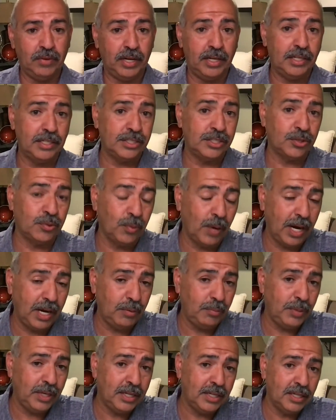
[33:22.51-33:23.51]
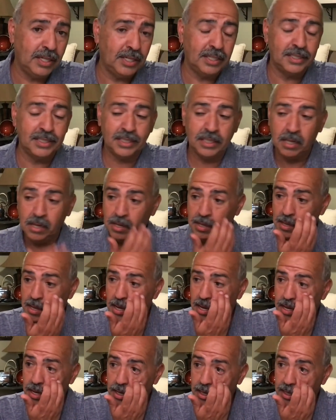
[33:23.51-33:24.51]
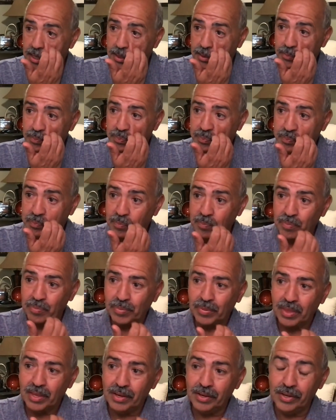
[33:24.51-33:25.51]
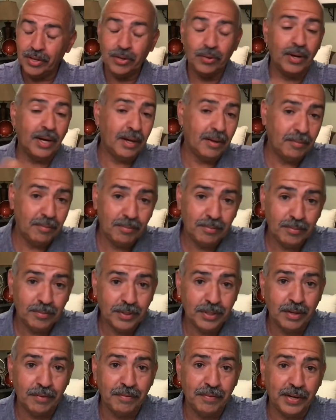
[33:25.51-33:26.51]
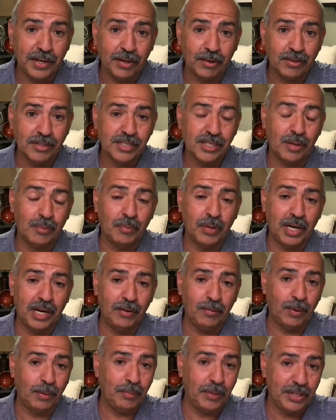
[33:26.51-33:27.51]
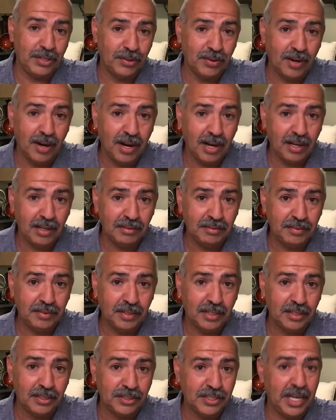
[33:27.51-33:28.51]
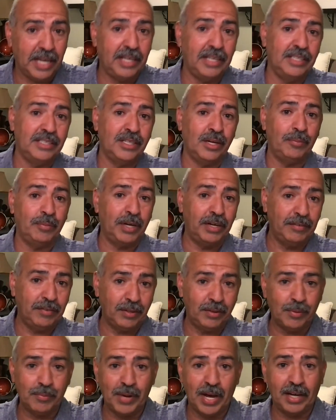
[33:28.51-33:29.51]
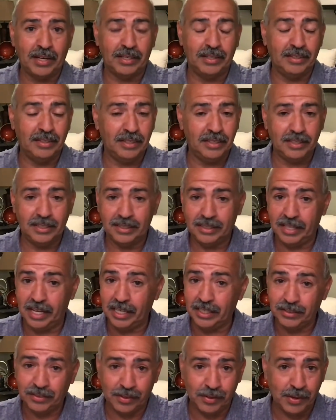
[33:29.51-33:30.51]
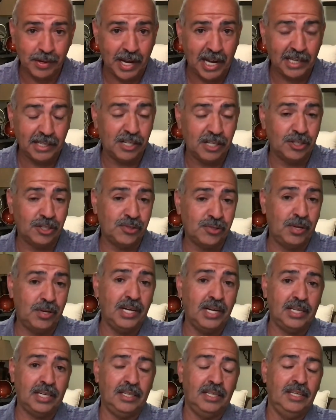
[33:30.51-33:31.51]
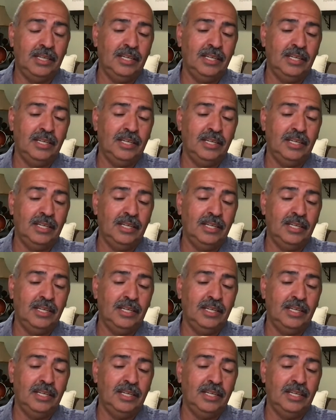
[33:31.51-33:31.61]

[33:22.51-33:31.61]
And it's great because you don't have the fear of somebody ripping you off, taking somebody from the back of things from the back of your truck.